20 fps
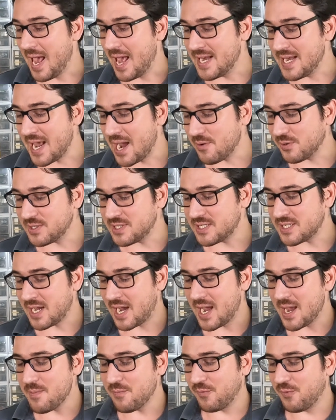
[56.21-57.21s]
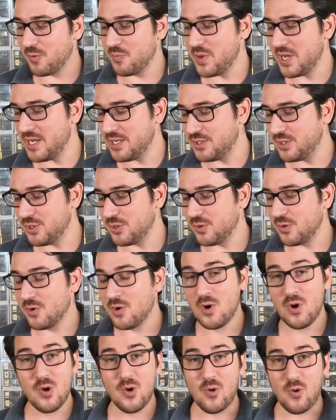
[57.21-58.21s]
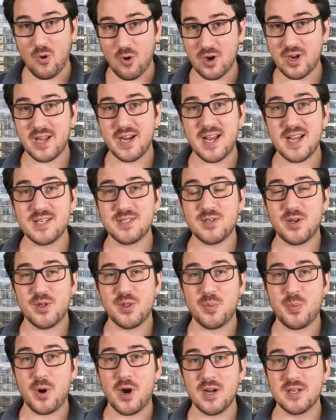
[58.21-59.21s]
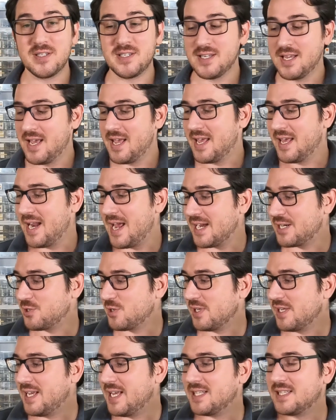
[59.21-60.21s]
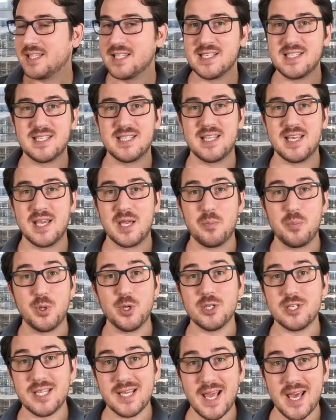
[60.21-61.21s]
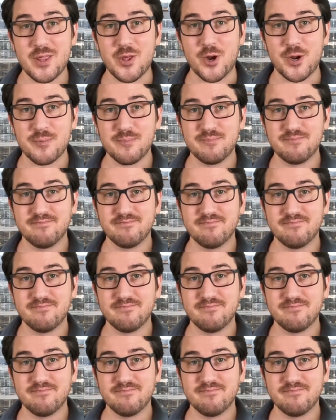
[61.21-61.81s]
And now it's time for me to organize all the parts and actually get this thing put together.